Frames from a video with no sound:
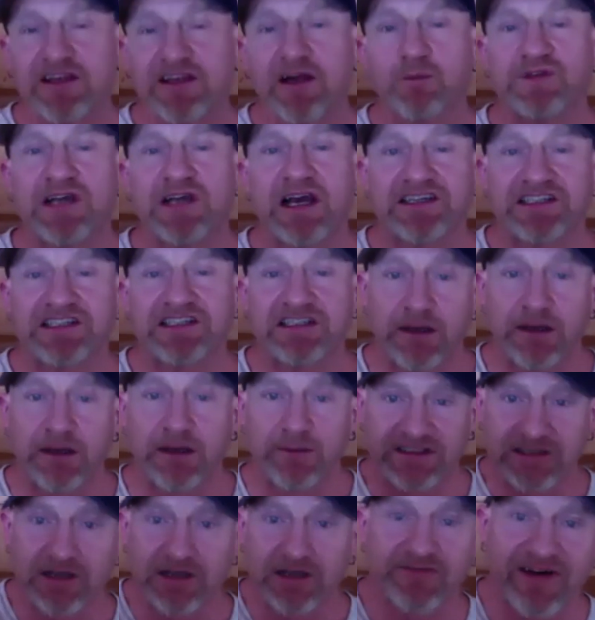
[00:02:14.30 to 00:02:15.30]
objection up, it
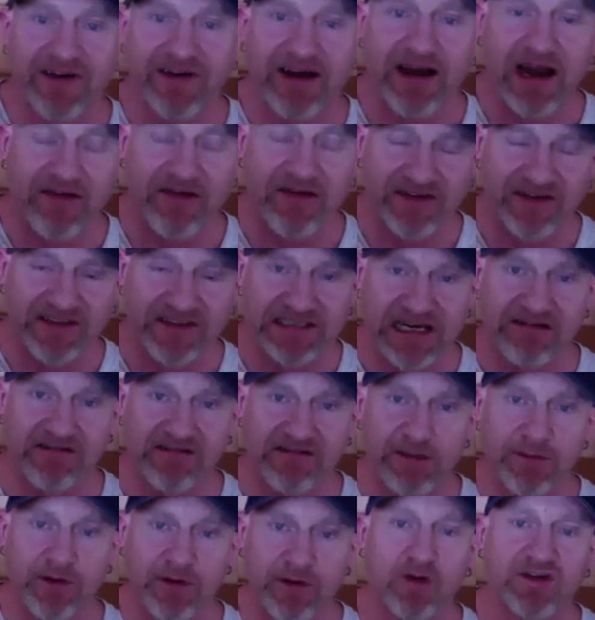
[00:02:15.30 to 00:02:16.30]
shows you have
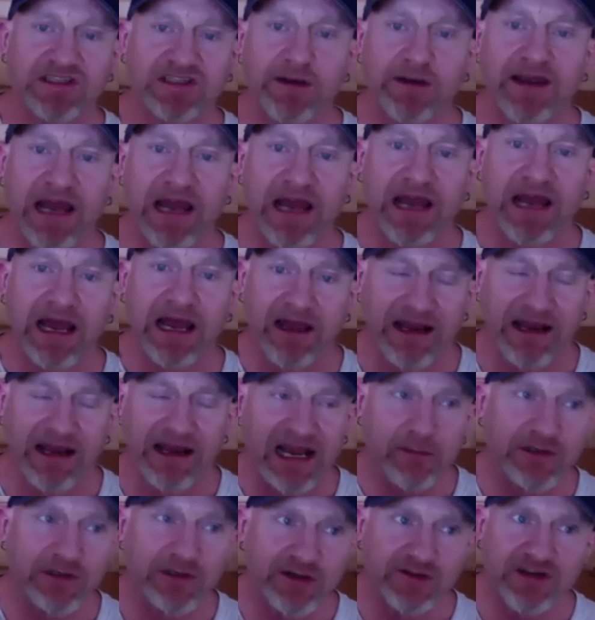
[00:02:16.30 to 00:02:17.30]
integrity, but also it
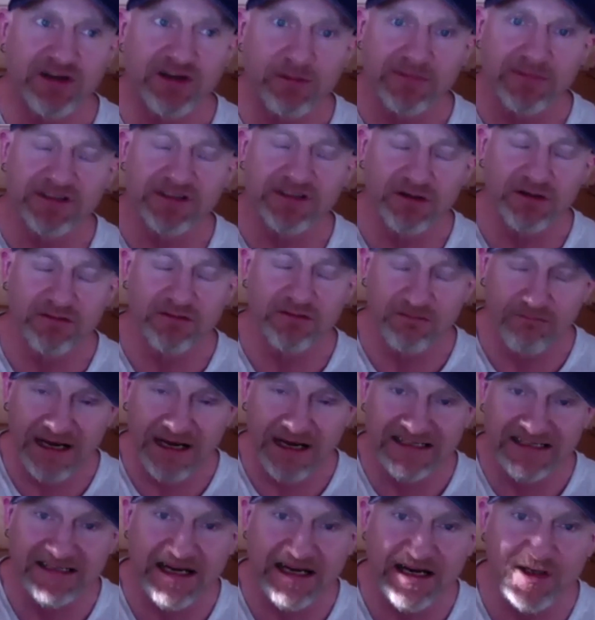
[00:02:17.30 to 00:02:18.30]
enables you to
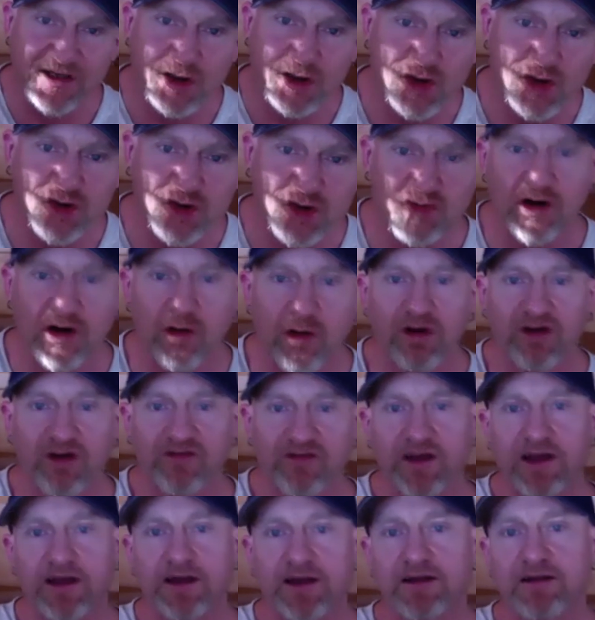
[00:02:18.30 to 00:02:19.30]
maintain control of
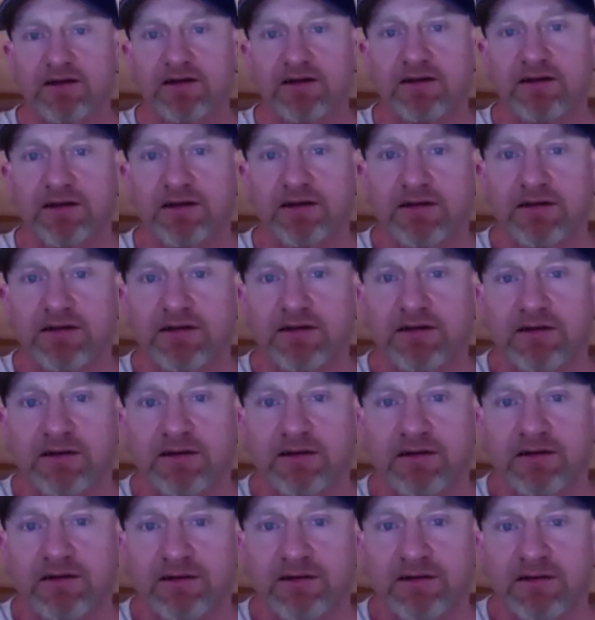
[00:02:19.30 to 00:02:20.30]
it.
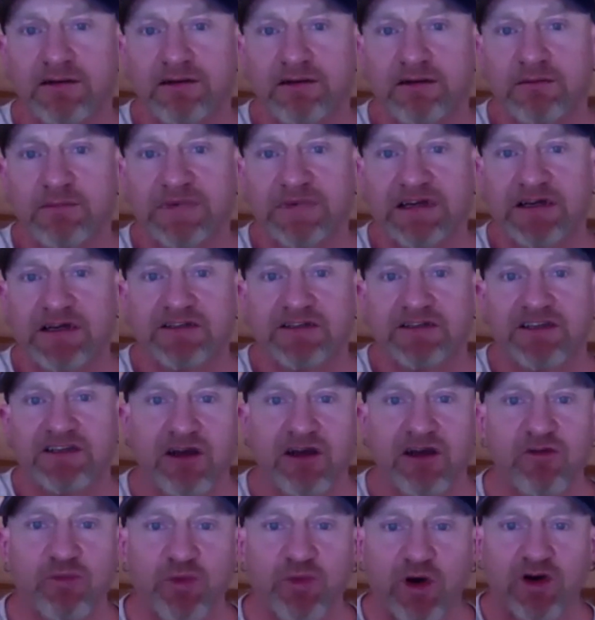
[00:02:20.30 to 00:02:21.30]
Because
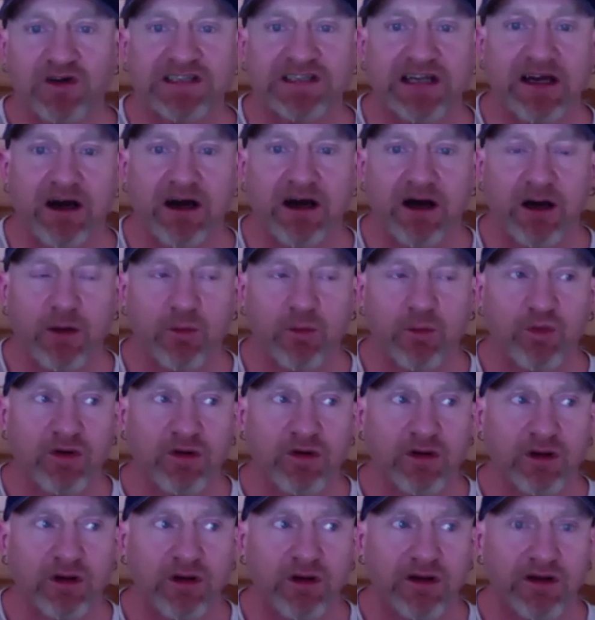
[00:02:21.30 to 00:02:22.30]
you brought it up,
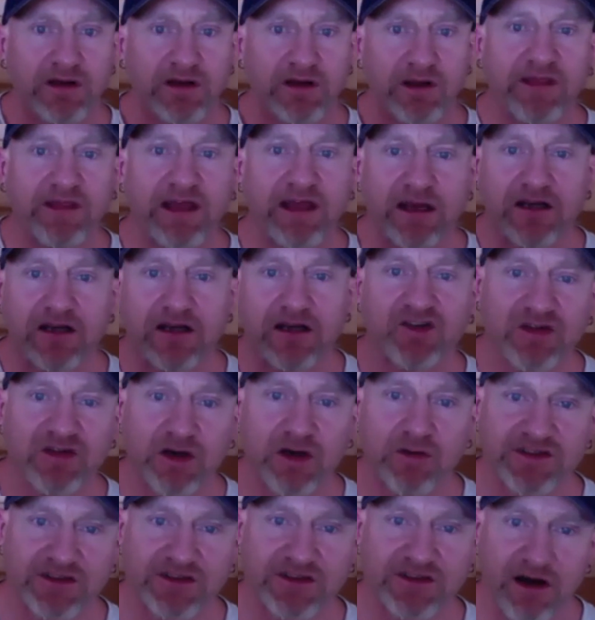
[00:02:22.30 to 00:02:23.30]
you then control
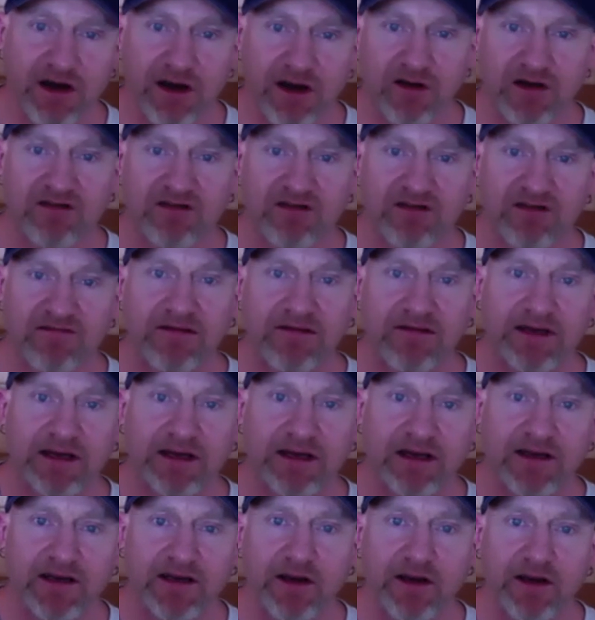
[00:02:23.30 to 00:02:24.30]
the dialogue around
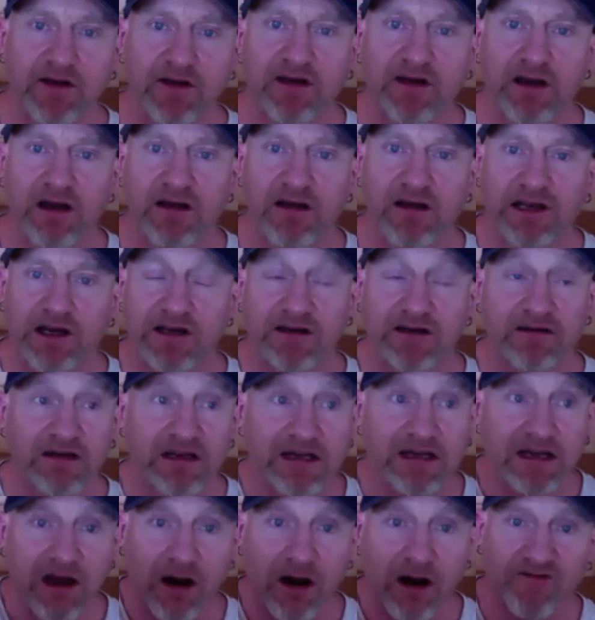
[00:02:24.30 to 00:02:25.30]
it. And you can
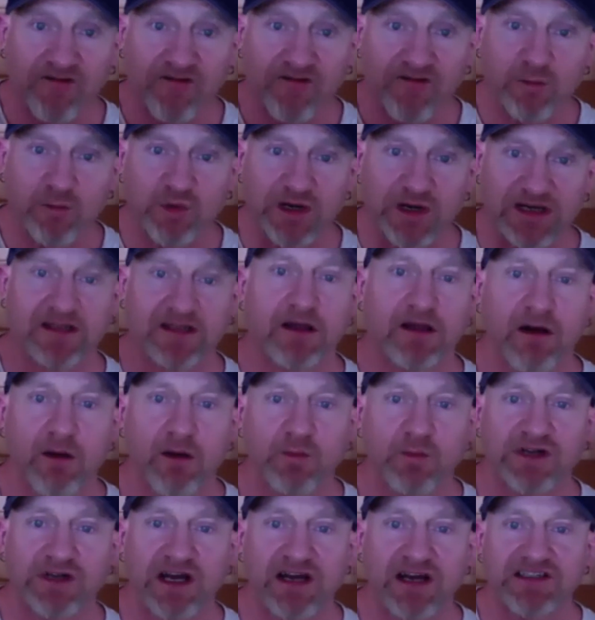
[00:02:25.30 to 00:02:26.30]
often bring the
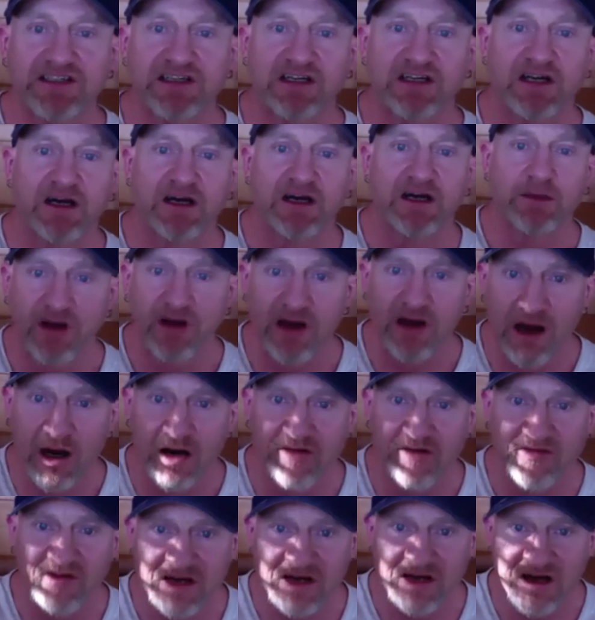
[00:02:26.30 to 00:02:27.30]
objection up,
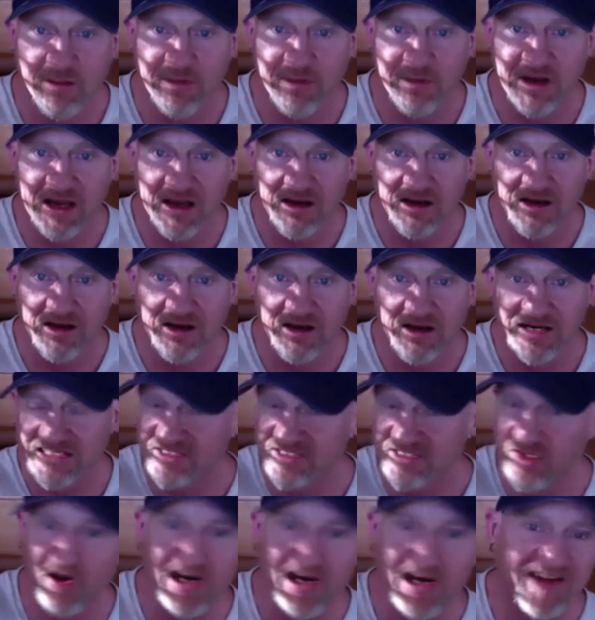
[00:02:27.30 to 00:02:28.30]
overcome it, and
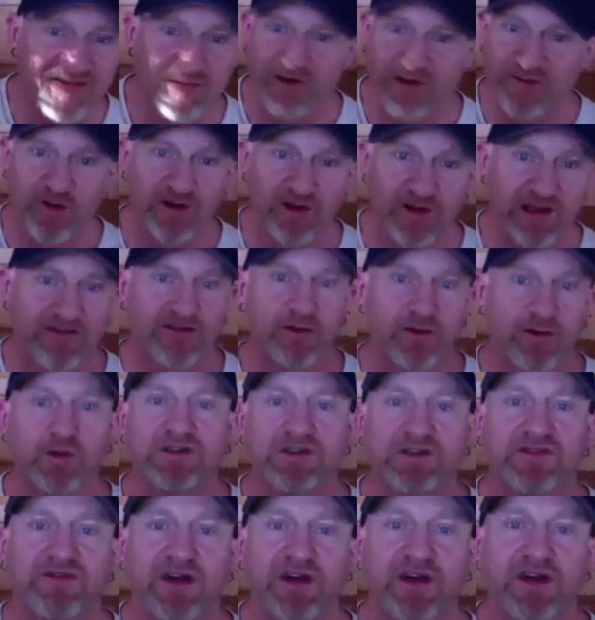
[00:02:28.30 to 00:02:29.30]
it's gone even before they've
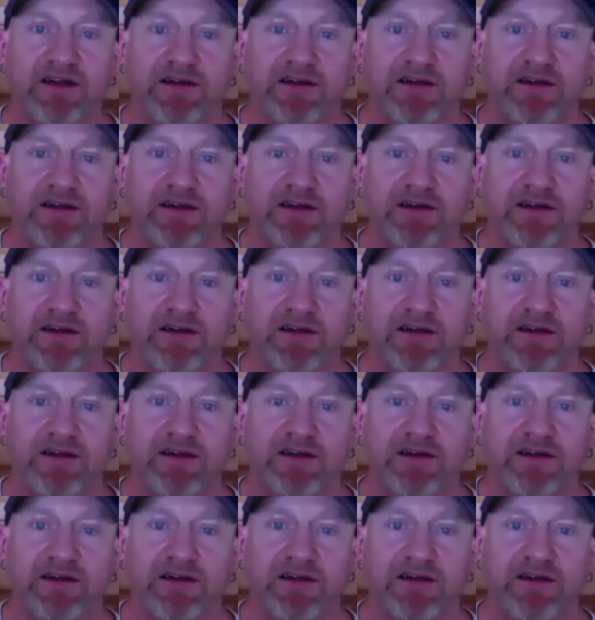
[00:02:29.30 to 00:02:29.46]
thought of it.